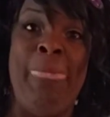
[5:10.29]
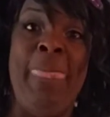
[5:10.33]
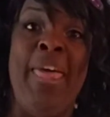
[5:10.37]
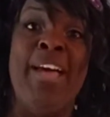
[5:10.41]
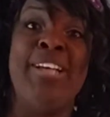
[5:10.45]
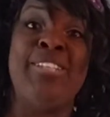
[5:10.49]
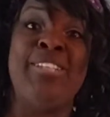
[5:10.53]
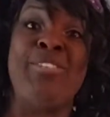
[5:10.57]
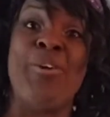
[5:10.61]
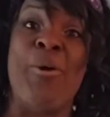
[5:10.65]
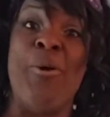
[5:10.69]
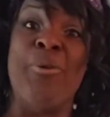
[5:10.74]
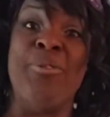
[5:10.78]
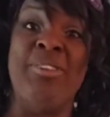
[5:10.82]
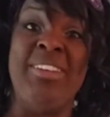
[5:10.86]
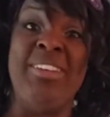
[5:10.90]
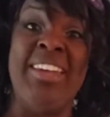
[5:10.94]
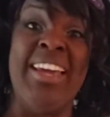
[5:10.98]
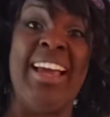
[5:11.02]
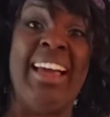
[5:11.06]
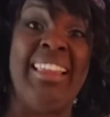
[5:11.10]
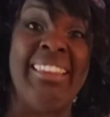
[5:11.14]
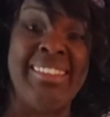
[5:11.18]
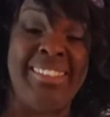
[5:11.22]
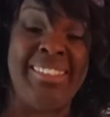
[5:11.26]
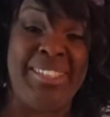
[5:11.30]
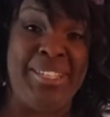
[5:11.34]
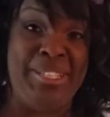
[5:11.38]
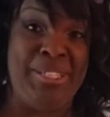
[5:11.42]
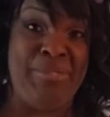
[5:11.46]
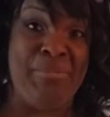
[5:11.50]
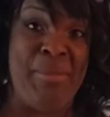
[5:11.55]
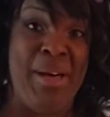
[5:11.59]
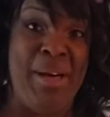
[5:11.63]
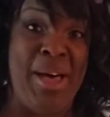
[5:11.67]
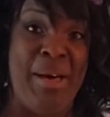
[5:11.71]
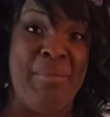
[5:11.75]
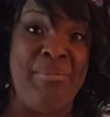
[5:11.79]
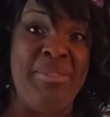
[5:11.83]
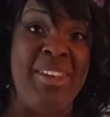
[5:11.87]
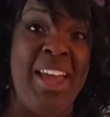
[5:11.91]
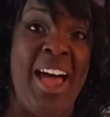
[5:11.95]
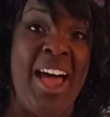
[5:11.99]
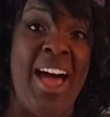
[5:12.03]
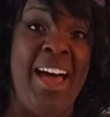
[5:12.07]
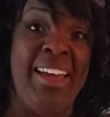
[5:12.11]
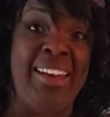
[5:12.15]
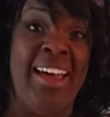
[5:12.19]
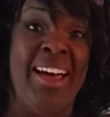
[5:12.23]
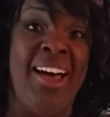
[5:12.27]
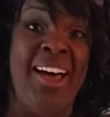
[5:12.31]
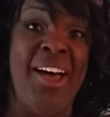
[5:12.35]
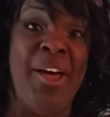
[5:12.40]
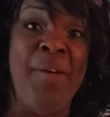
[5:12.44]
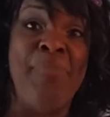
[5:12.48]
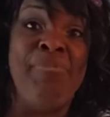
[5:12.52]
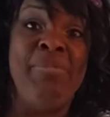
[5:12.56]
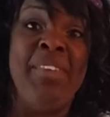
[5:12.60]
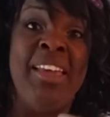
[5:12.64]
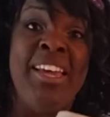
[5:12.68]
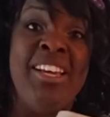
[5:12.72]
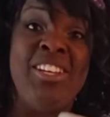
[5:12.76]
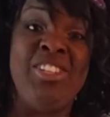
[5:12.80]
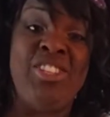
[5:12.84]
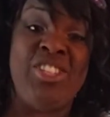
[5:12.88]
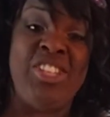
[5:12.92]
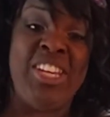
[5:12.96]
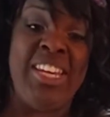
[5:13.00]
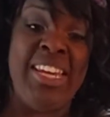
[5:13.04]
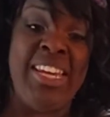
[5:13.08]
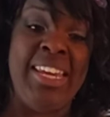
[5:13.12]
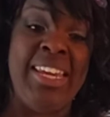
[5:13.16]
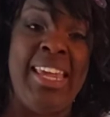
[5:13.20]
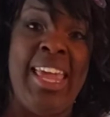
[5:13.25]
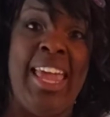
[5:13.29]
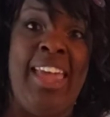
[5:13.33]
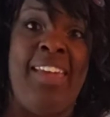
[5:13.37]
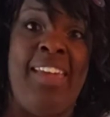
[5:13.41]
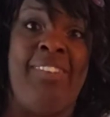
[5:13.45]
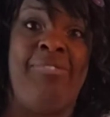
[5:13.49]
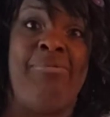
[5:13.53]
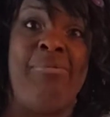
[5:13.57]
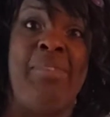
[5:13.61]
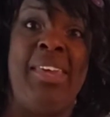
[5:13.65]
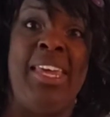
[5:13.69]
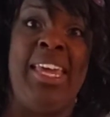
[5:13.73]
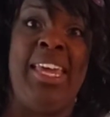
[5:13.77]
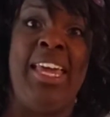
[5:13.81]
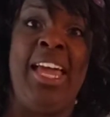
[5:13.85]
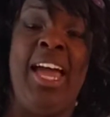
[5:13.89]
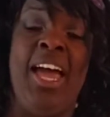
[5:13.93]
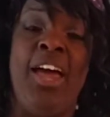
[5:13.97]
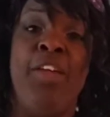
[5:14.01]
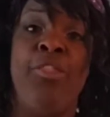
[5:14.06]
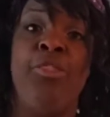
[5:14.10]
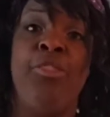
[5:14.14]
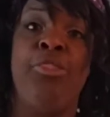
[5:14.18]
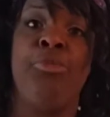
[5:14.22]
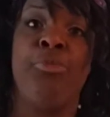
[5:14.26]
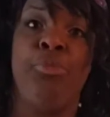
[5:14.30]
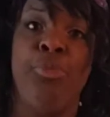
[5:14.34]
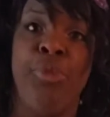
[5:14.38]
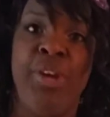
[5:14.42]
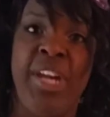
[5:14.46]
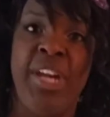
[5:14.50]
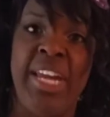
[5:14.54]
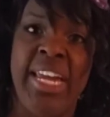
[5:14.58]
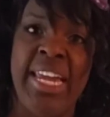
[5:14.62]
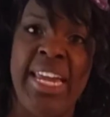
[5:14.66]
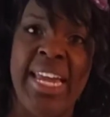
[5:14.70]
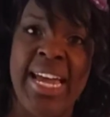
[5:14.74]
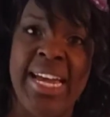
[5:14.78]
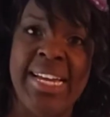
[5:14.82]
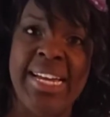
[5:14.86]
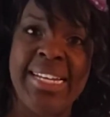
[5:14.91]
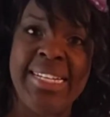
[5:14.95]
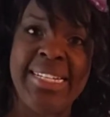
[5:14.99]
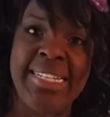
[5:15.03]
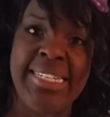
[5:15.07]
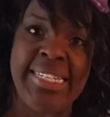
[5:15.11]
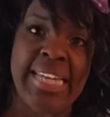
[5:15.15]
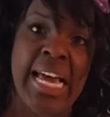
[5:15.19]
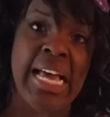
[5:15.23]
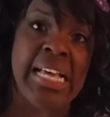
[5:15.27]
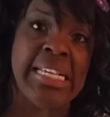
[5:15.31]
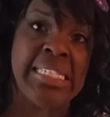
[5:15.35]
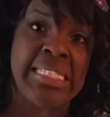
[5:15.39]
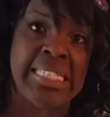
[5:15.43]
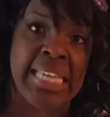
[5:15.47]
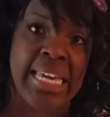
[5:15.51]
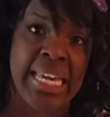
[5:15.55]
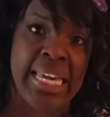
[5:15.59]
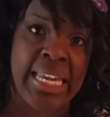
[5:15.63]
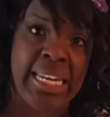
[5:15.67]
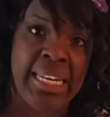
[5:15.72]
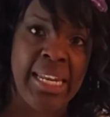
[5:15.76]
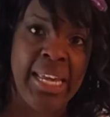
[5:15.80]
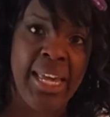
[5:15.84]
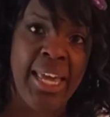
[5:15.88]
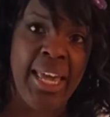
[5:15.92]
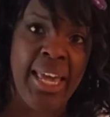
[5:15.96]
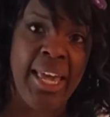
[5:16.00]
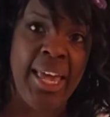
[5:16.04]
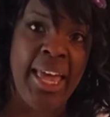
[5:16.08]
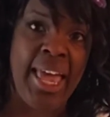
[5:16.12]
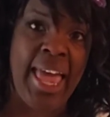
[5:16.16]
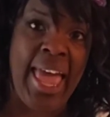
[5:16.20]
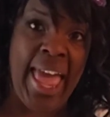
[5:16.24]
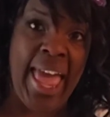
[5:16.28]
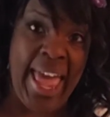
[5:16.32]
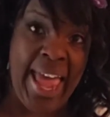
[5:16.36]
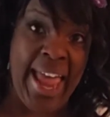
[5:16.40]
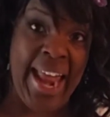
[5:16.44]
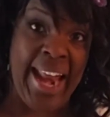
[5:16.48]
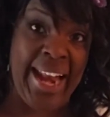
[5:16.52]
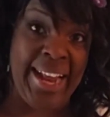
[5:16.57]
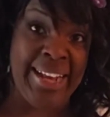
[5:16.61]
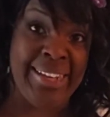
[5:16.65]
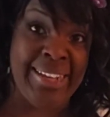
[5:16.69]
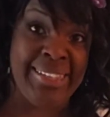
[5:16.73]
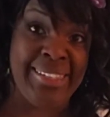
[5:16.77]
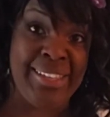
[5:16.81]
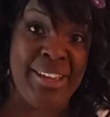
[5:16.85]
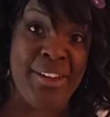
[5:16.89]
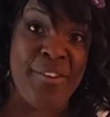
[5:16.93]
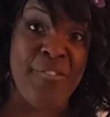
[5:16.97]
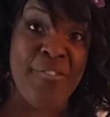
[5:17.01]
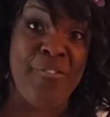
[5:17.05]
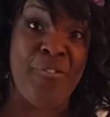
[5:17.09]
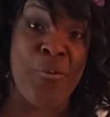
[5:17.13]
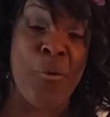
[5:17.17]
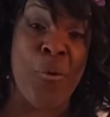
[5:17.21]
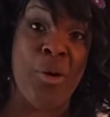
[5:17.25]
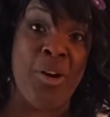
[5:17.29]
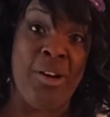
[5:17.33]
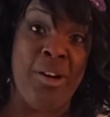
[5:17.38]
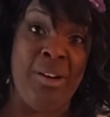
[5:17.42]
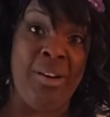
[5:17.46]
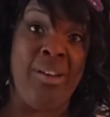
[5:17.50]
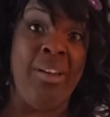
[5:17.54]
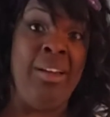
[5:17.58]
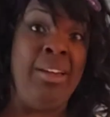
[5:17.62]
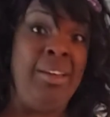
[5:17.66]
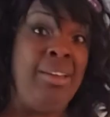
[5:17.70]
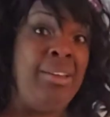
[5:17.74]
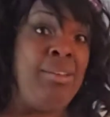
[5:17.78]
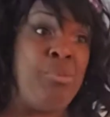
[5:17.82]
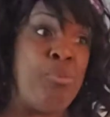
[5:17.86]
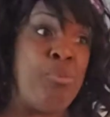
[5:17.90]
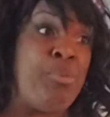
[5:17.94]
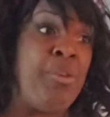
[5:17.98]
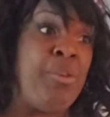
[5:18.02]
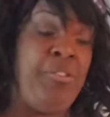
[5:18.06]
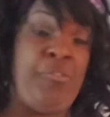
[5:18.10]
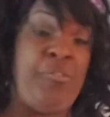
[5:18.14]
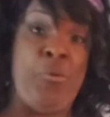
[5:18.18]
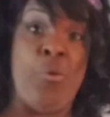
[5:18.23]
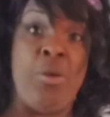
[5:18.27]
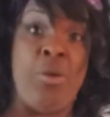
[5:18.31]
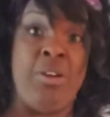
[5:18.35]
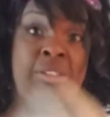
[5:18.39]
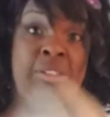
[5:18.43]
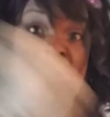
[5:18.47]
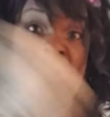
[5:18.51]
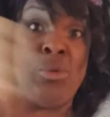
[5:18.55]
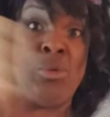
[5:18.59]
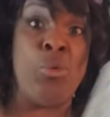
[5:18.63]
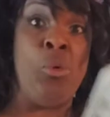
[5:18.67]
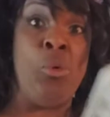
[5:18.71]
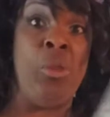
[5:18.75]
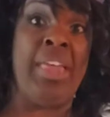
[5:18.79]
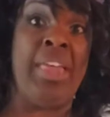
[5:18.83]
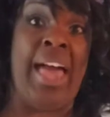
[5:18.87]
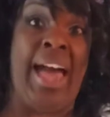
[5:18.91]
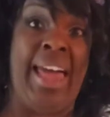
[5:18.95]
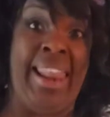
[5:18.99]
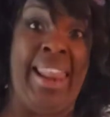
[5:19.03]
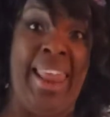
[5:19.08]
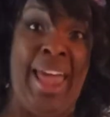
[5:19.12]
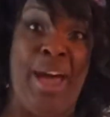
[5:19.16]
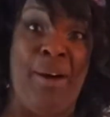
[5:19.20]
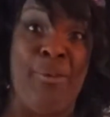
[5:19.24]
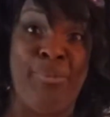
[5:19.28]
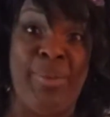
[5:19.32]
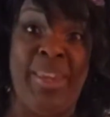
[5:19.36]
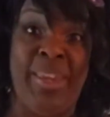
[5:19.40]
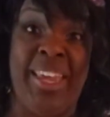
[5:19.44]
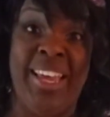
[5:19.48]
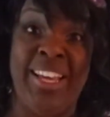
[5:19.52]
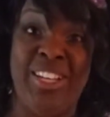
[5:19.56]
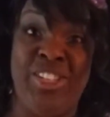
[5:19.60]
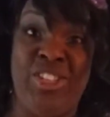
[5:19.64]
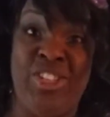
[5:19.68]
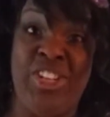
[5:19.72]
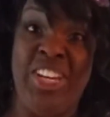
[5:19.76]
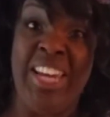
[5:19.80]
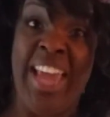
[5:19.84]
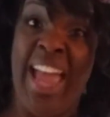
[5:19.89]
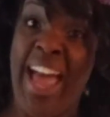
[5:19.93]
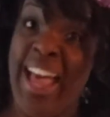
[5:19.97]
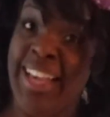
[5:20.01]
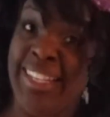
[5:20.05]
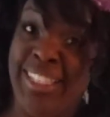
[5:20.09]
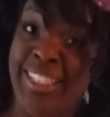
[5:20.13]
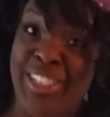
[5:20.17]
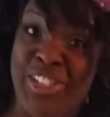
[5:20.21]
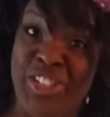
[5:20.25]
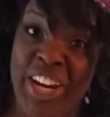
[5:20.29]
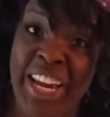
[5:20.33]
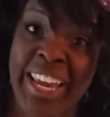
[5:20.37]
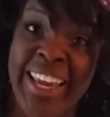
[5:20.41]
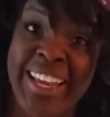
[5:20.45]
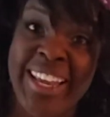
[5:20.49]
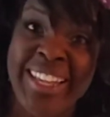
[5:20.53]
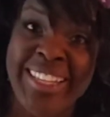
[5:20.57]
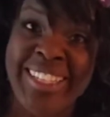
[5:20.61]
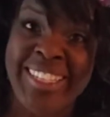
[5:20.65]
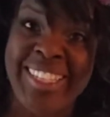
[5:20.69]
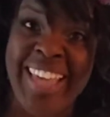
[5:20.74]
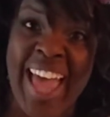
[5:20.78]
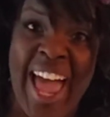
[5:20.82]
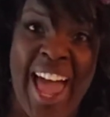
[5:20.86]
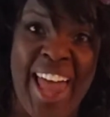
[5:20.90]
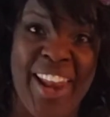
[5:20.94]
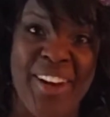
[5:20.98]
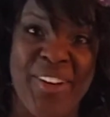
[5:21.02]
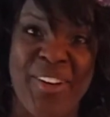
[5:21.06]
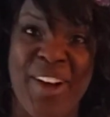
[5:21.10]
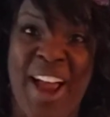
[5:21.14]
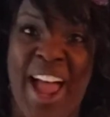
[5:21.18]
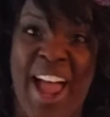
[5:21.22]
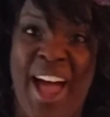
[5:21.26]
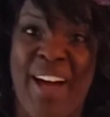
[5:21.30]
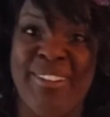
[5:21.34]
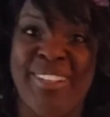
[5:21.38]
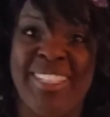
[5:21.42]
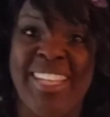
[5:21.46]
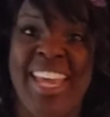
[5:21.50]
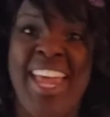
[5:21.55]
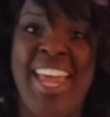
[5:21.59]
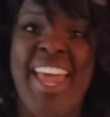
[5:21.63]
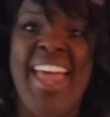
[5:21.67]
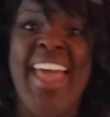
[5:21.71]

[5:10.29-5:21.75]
So Nicholas's mom, Nana, she gave me 3 dozen eggs for before school got out, because she has chickens at her house.